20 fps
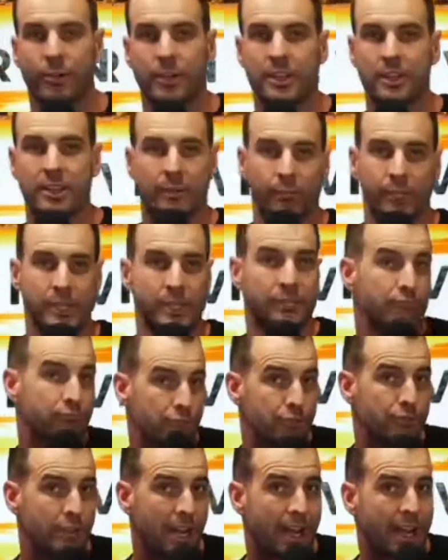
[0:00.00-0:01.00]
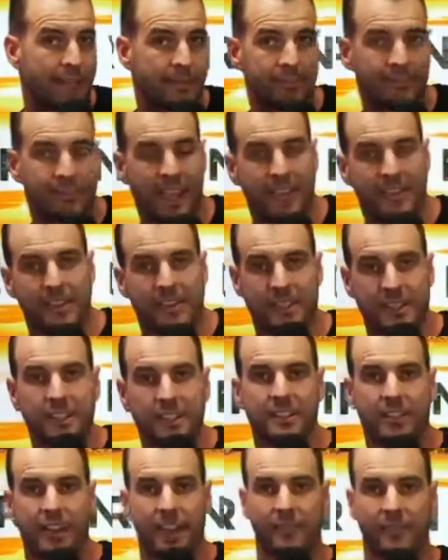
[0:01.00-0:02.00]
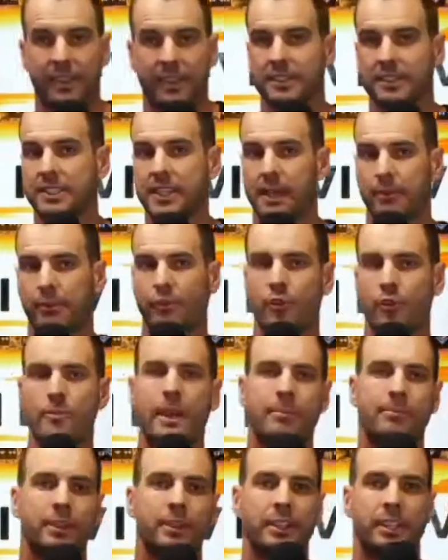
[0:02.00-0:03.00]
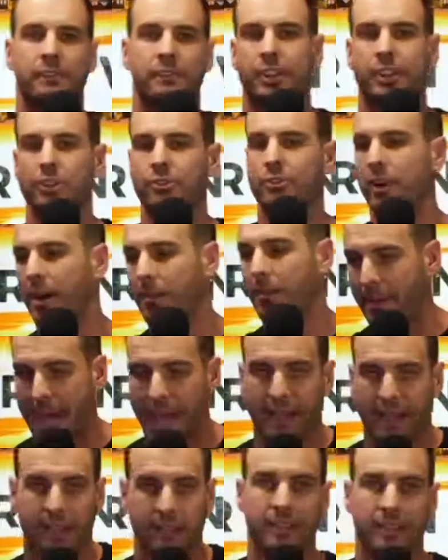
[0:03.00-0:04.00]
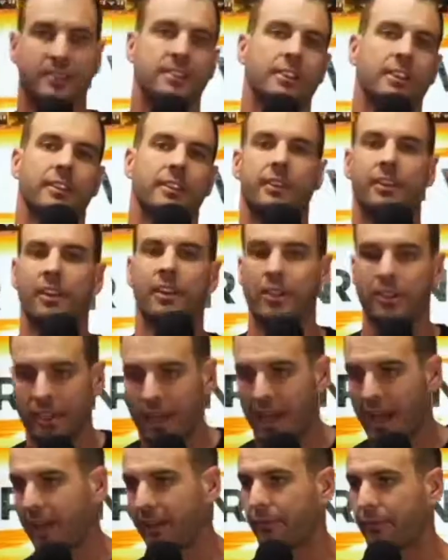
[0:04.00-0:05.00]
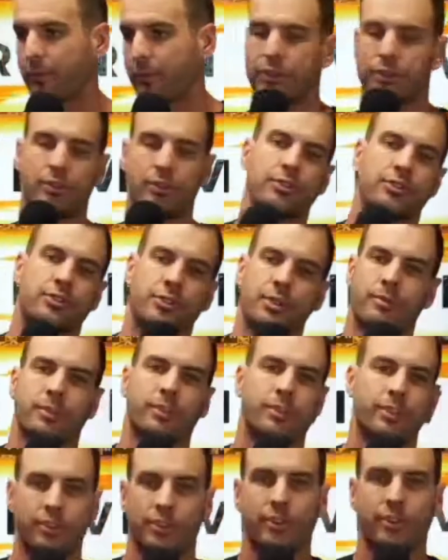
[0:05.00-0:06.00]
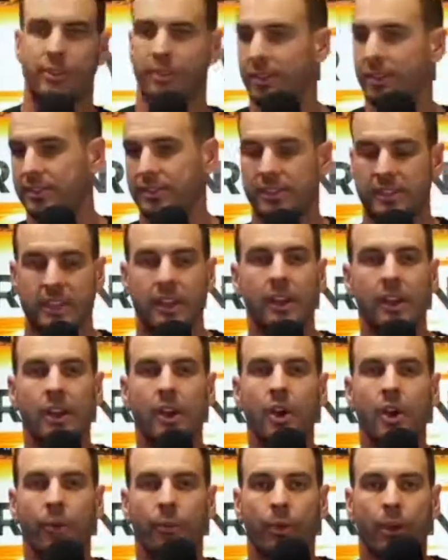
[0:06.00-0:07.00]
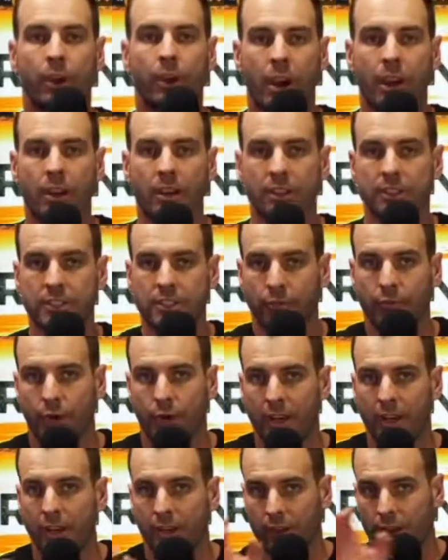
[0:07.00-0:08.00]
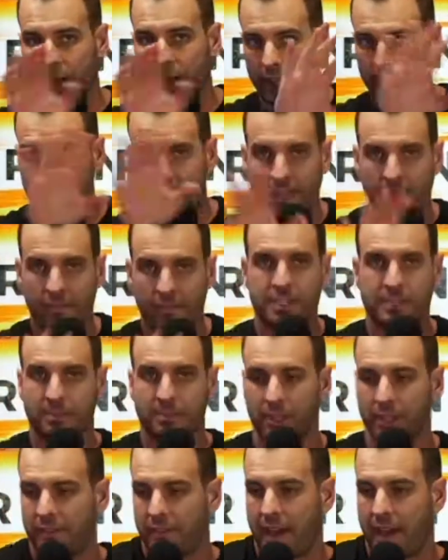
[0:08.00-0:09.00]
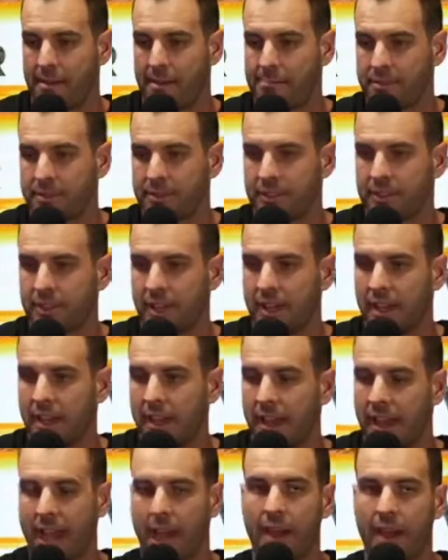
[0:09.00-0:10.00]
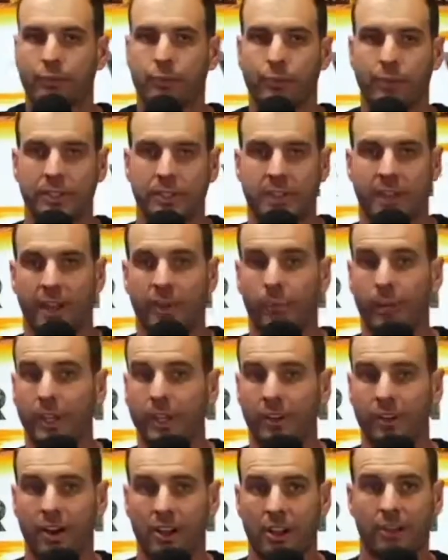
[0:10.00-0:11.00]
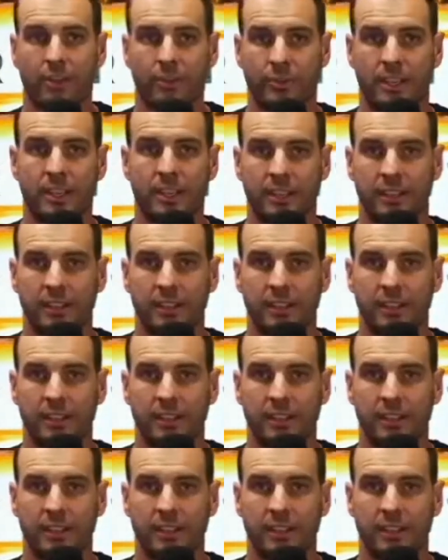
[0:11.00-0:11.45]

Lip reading: that we do die and that this life ends. Some of you may believe that you come back and get to live another life, or that you just go into the dirt and this is it. Regardless of what any of us believe happens after we die, we can all agree